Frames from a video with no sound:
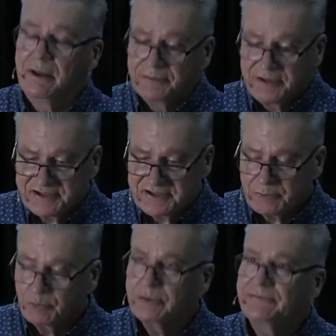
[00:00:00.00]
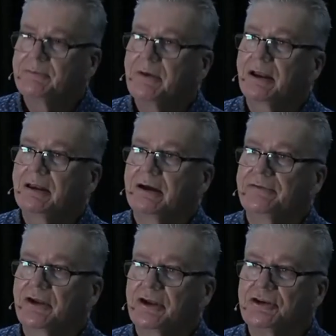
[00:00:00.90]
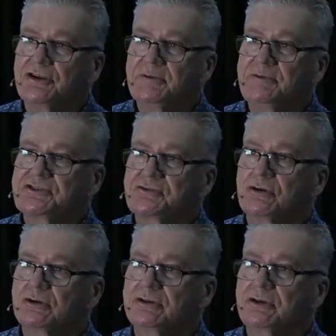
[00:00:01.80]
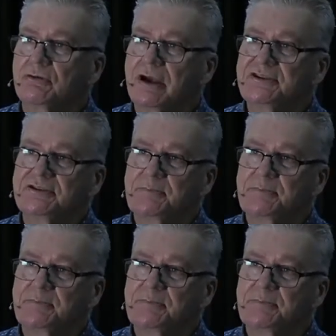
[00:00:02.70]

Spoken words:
This is a word for my life that I need to be strong and courageous